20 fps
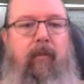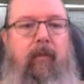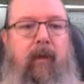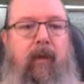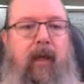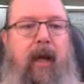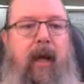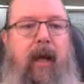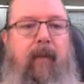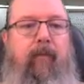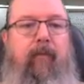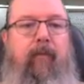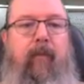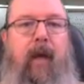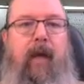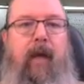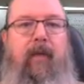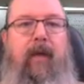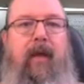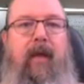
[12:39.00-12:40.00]
Okay,
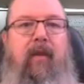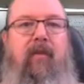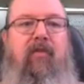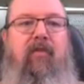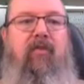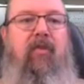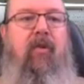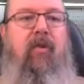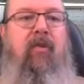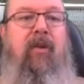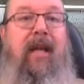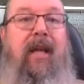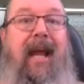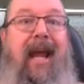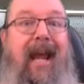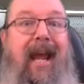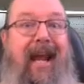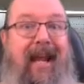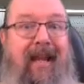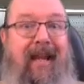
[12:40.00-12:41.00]
and then the student
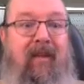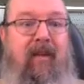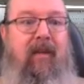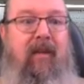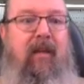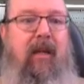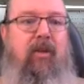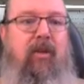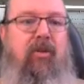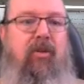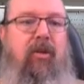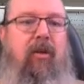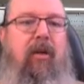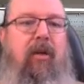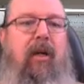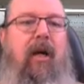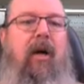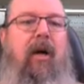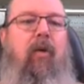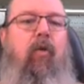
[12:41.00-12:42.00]
and the teacher
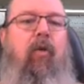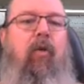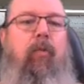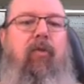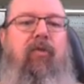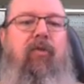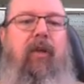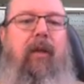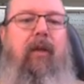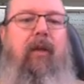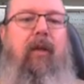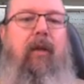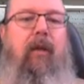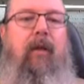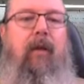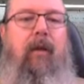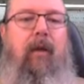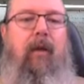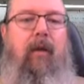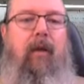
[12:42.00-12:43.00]
will present
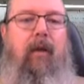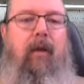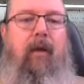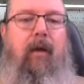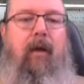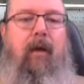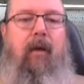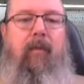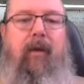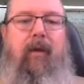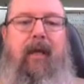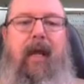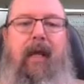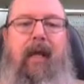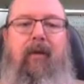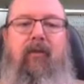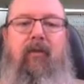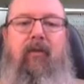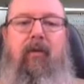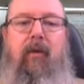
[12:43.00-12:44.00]
on the
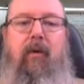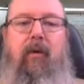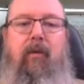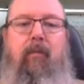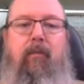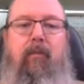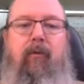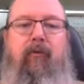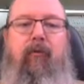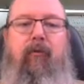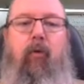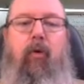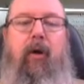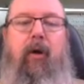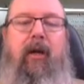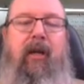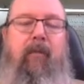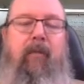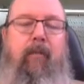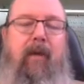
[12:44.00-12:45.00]
case before
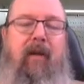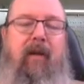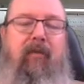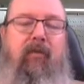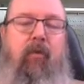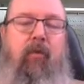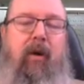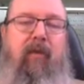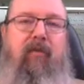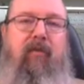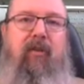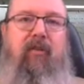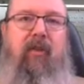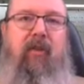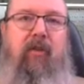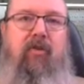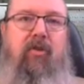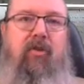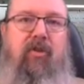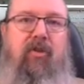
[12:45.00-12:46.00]
an administrative
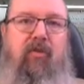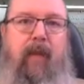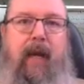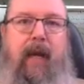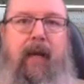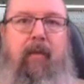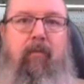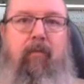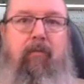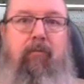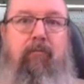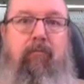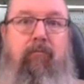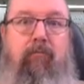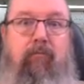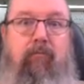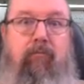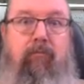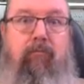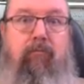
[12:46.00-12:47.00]
decision is made.
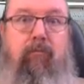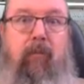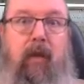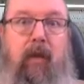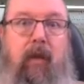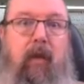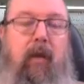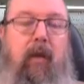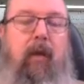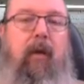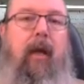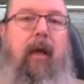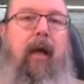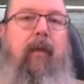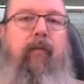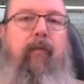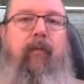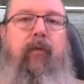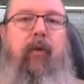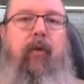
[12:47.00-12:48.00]
Okay,
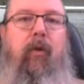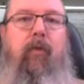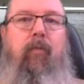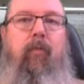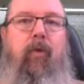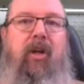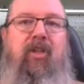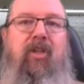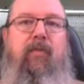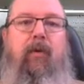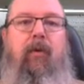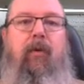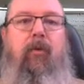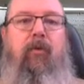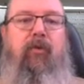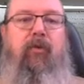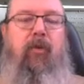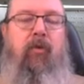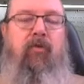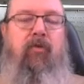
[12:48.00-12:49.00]
so the principal or
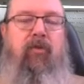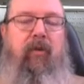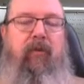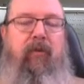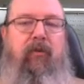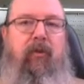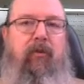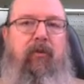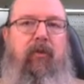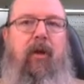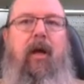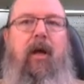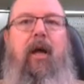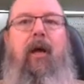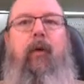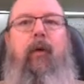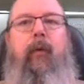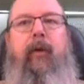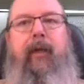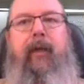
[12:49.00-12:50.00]
student services
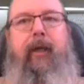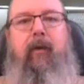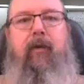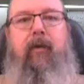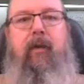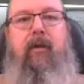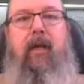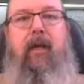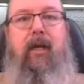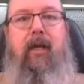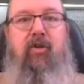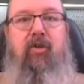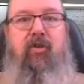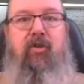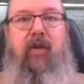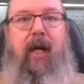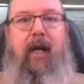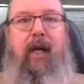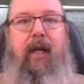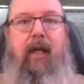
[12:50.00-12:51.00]
will hear the teacher
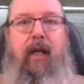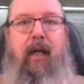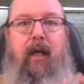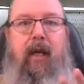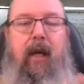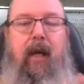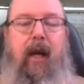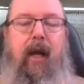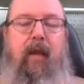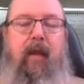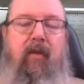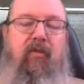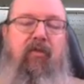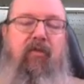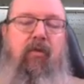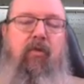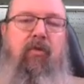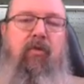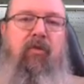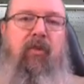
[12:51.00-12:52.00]
side and the
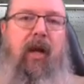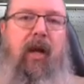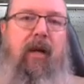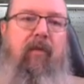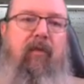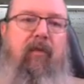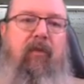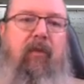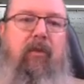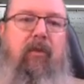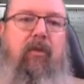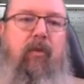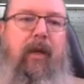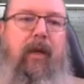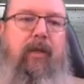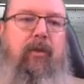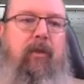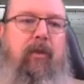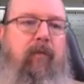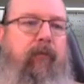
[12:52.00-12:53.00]
student side of the
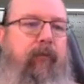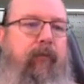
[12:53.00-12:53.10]
situation.